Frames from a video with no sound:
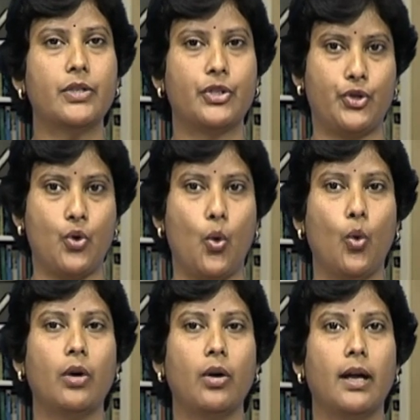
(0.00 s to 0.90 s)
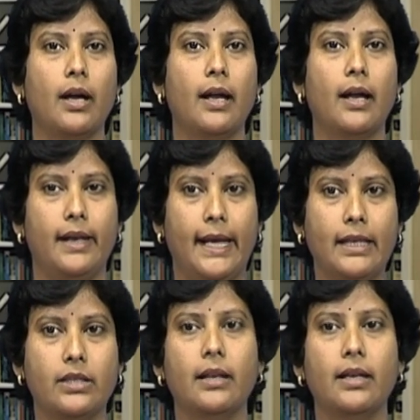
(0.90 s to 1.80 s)
stroke
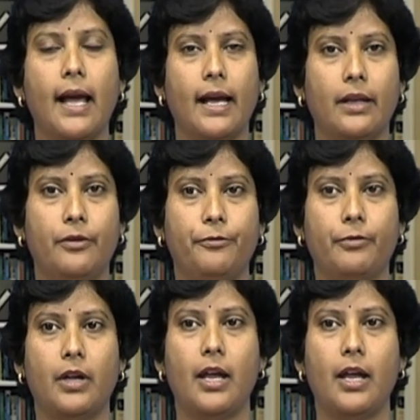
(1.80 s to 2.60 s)
late in life